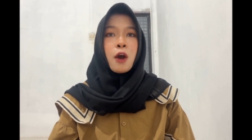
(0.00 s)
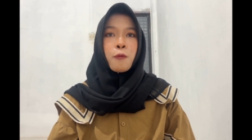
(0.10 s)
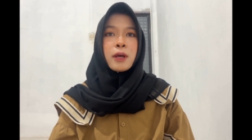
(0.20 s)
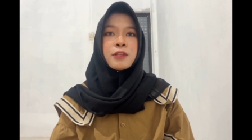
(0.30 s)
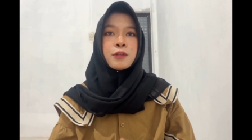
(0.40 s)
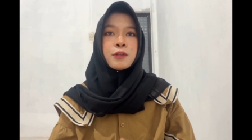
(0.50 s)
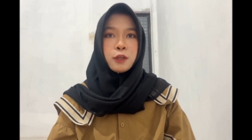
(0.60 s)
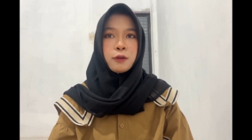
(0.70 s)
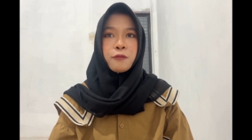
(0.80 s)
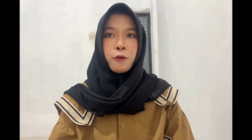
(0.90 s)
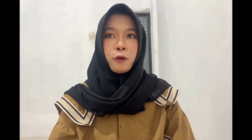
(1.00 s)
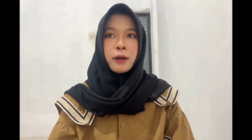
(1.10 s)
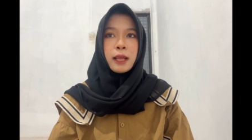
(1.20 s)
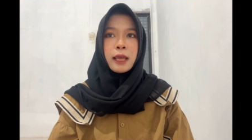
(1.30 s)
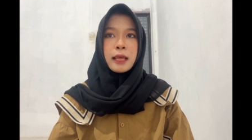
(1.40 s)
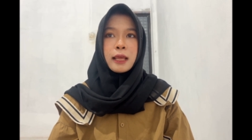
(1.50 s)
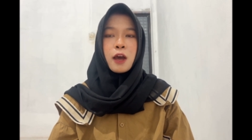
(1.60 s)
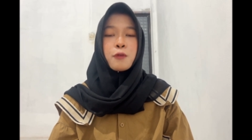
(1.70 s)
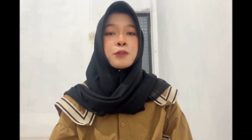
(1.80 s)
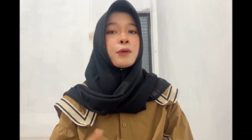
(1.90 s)
what to look for and
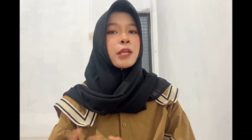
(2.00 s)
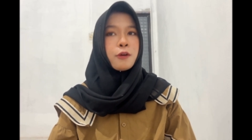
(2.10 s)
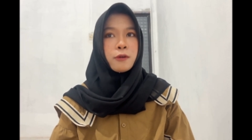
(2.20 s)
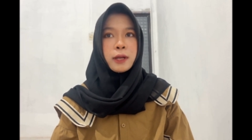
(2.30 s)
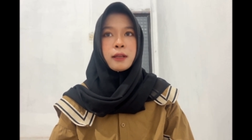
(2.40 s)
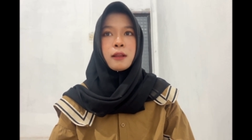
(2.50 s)
how to record it.